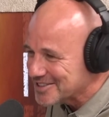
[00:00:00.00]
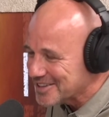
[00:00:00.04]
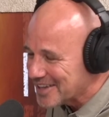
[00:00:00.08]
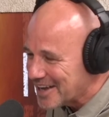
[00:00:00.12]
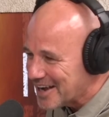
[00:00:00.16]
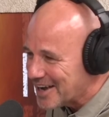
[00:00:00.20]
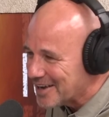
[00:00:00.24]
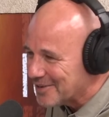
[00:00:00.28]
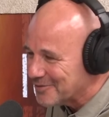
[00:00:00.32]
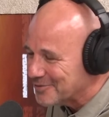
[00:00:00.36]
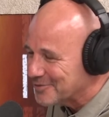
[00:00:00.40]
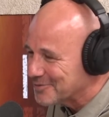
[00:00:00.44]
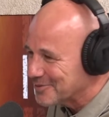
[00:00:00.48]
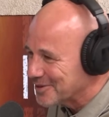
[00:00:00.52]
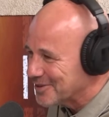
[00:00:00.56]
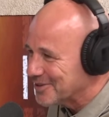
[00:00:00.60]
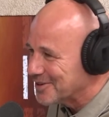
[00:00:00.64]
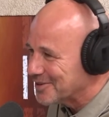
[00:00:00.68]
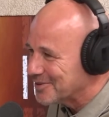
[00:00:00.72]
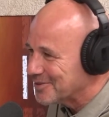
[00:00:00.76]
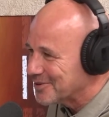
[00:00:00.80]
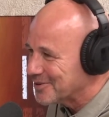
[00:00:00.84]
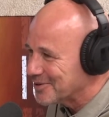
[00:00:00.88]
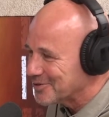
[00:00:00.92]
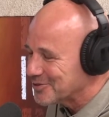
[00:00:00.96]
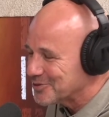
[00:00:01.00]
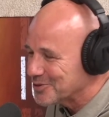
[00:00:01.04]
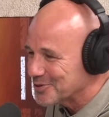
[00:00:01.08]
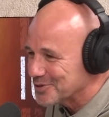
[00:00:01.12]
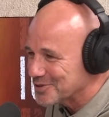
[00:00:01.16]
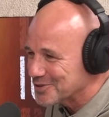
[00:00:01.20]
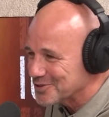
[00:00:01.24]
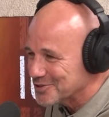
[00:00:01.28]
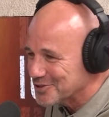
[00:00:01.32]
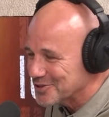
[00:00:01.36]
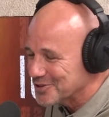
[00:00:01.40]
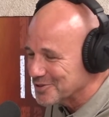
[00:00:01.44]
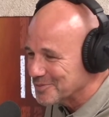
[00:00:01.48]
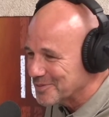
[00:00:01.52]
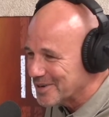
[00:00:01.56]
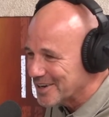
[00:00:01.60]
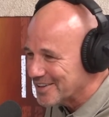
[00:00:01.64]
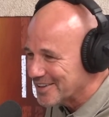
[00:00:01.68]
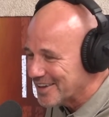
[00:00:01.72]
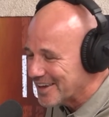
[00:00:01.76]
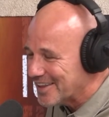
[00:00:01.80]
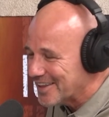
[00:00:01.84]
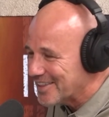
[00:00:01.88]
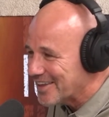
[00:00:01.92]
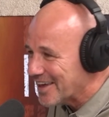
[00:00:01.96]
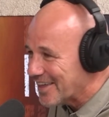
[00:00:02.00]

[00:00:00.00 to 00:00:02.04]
laugh when I talk to John about that.